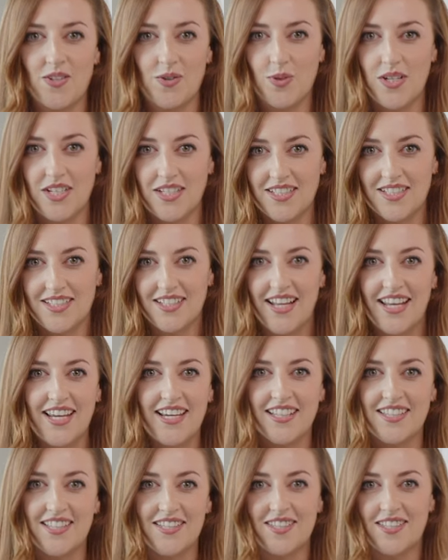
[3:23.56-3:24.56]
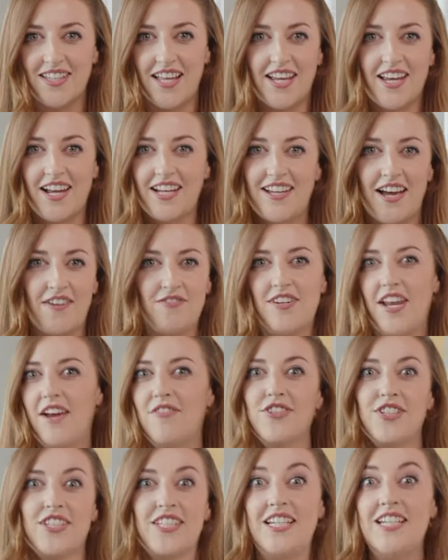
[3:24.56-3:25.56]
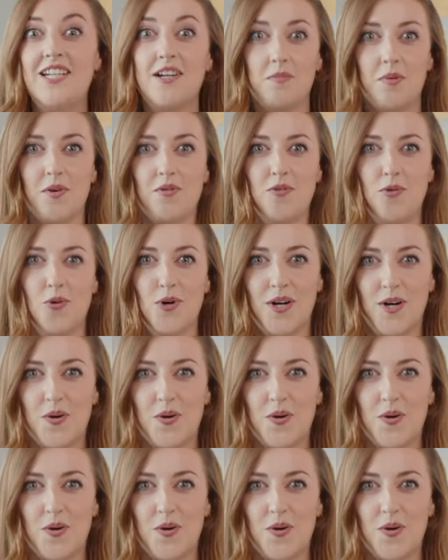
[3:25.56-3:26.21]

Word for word: to it like it's like I have never seen it before.